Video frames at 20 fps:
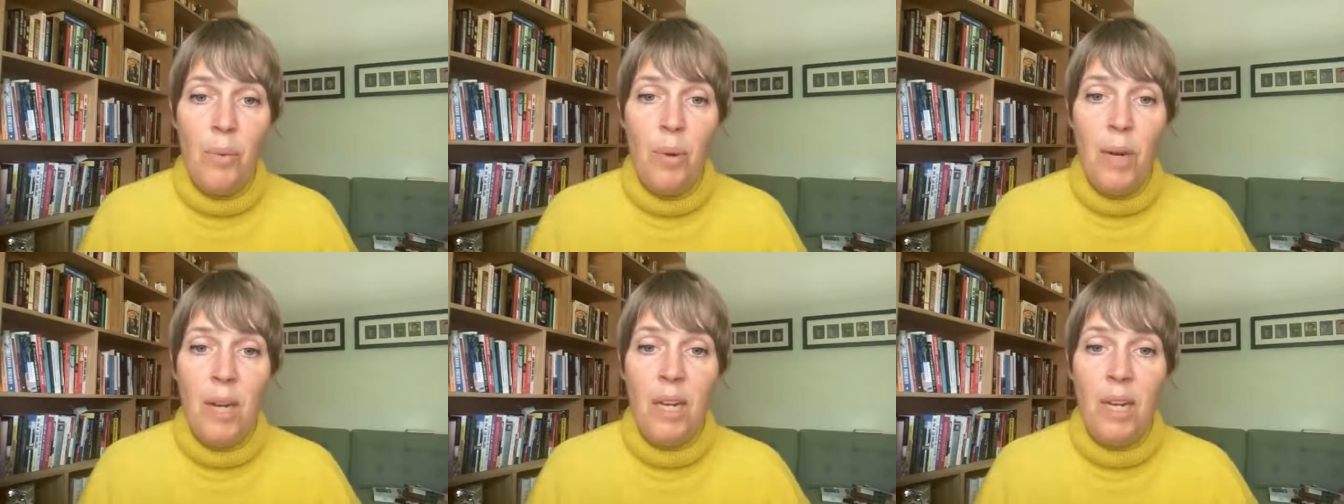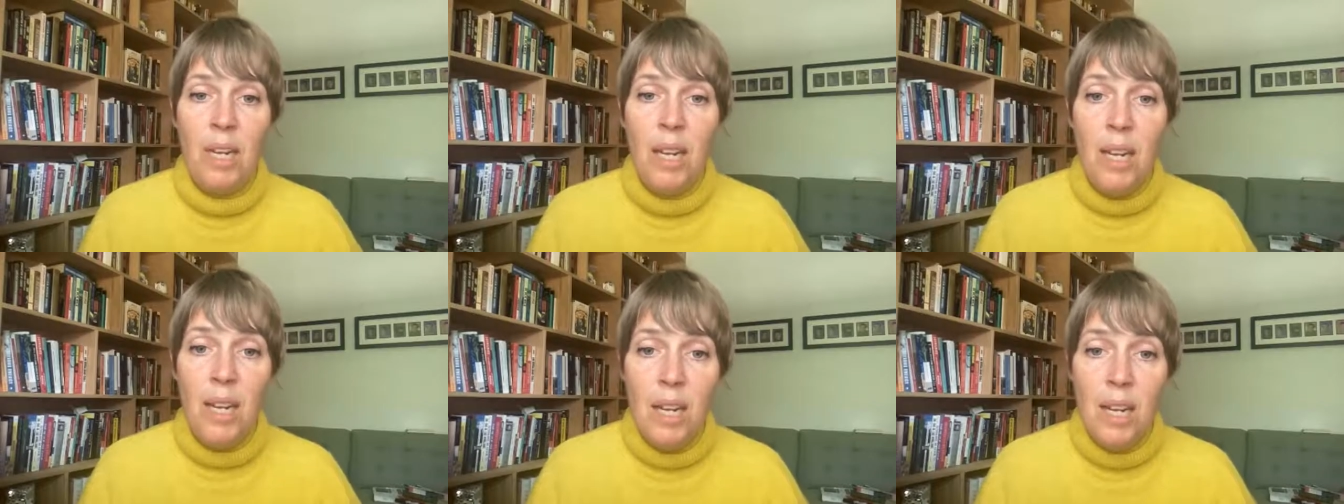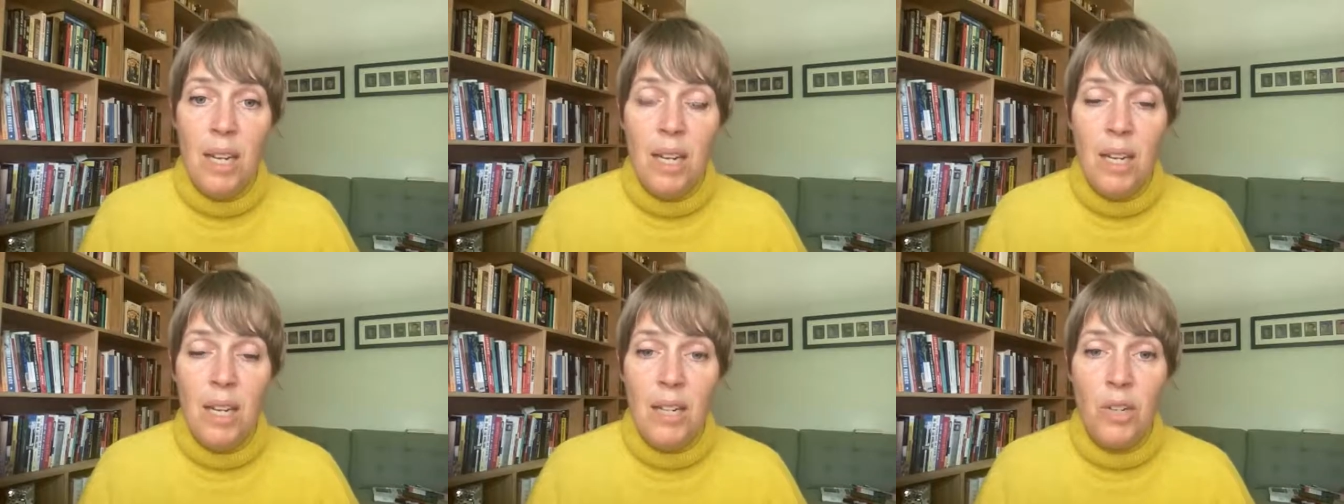we
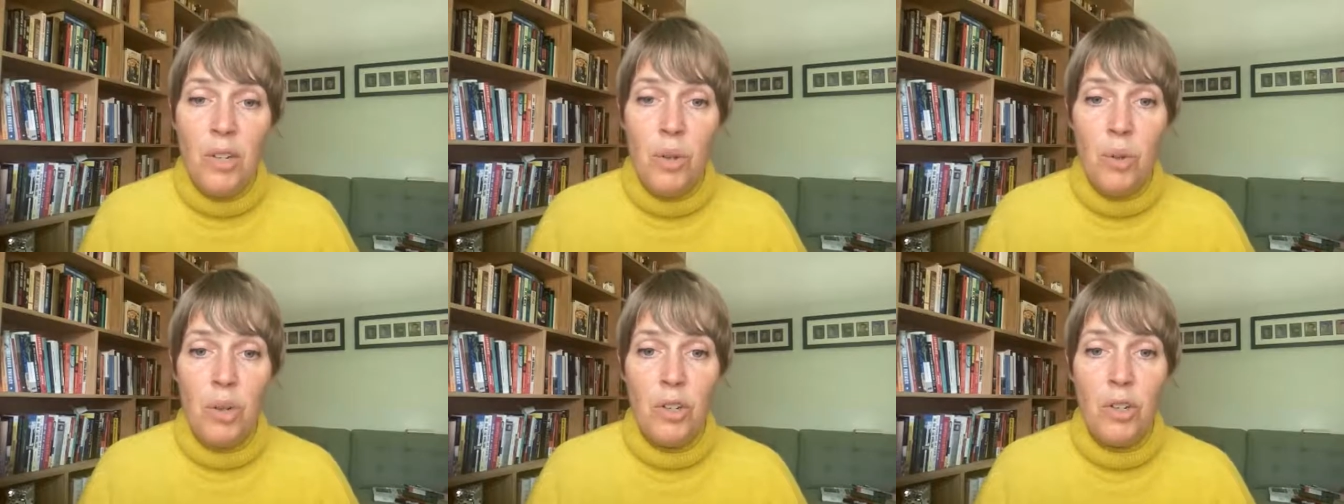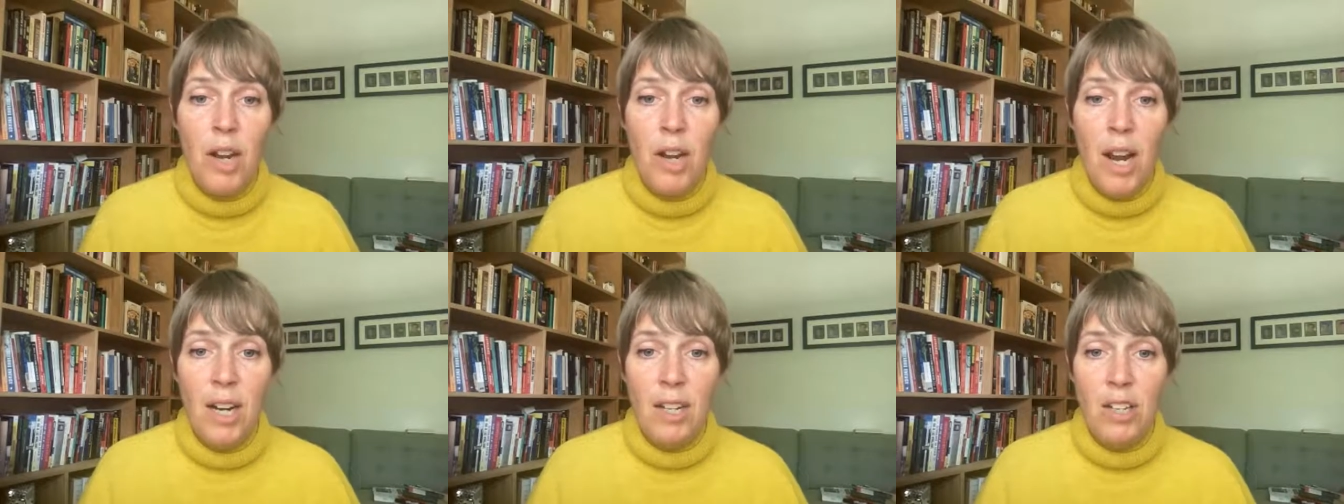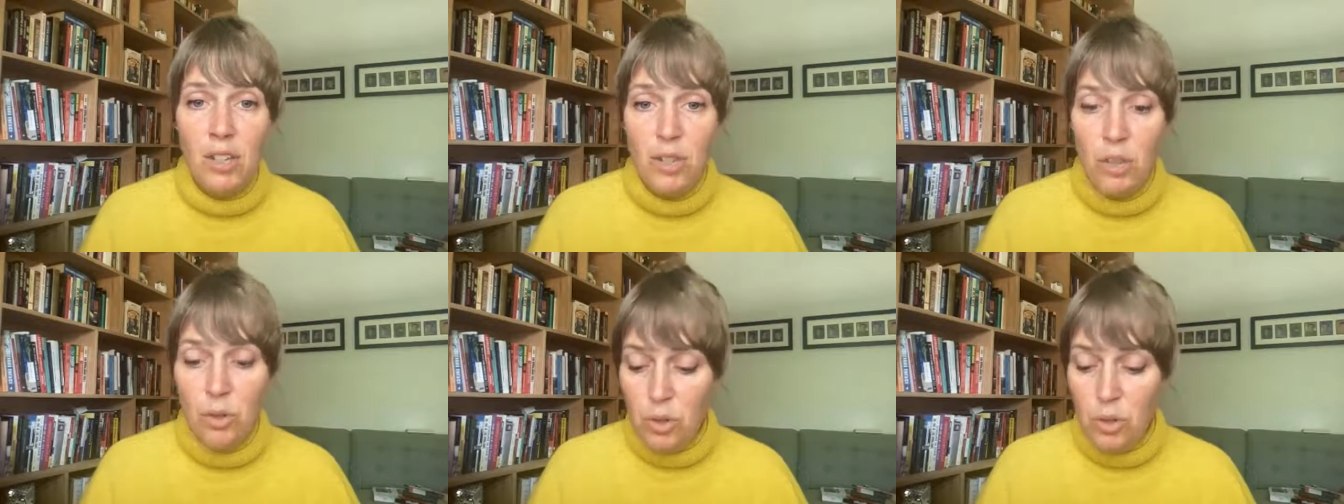need to
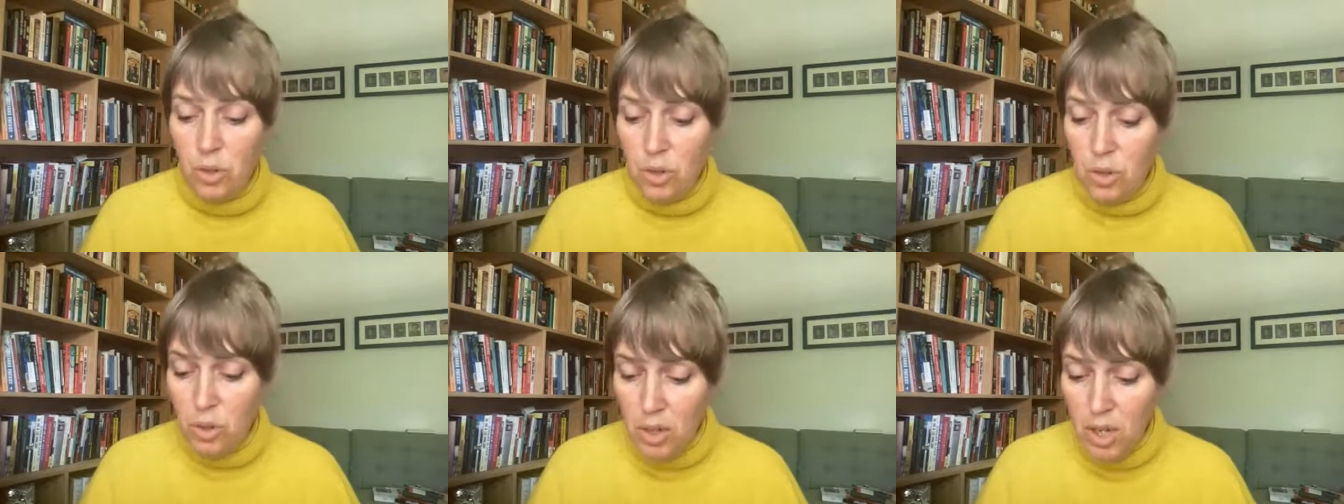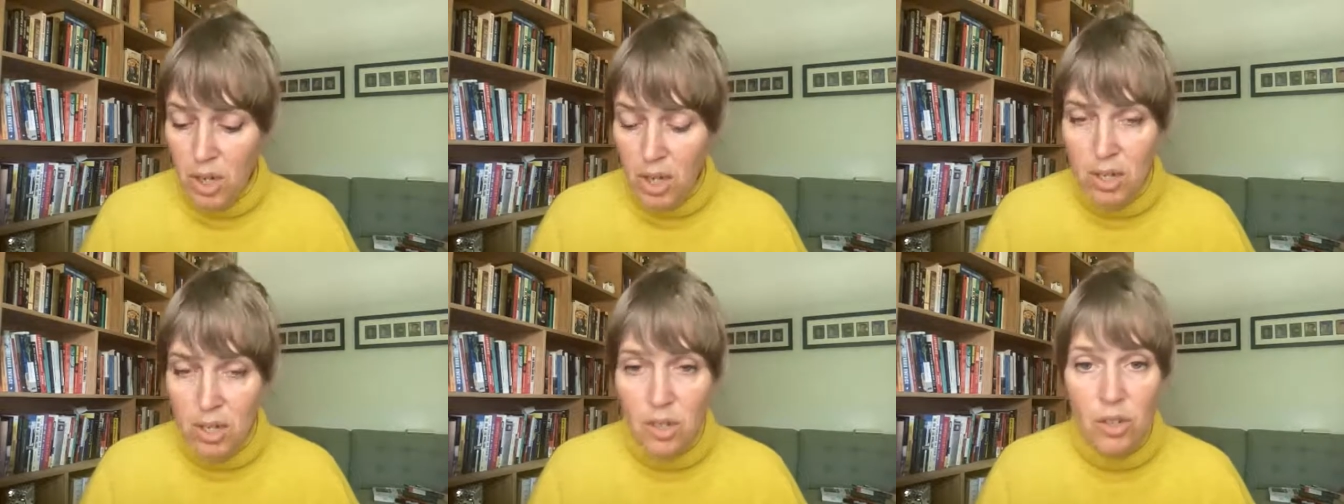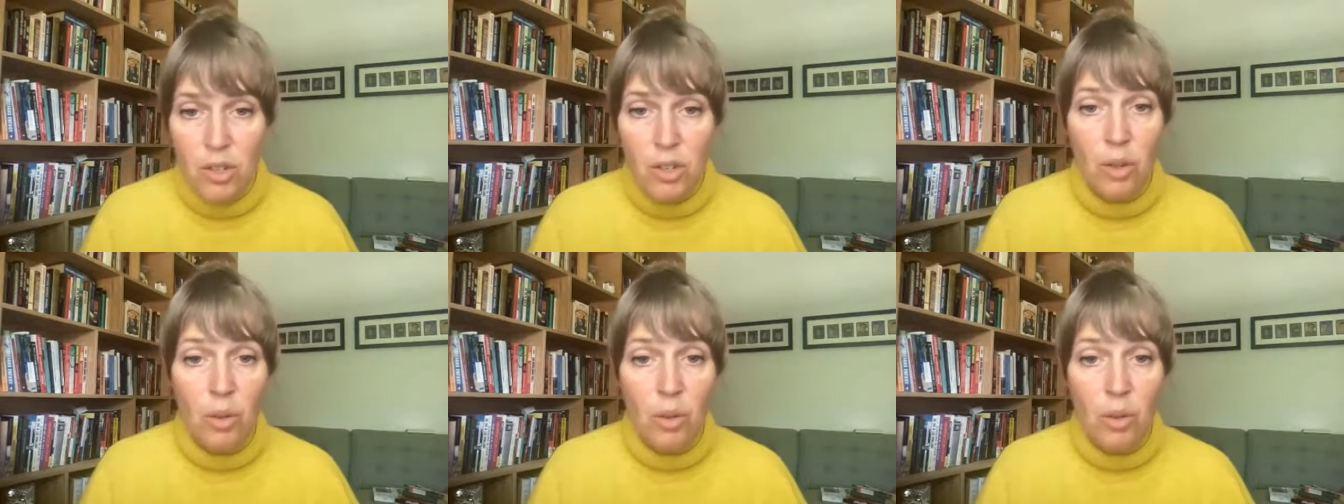attract new students,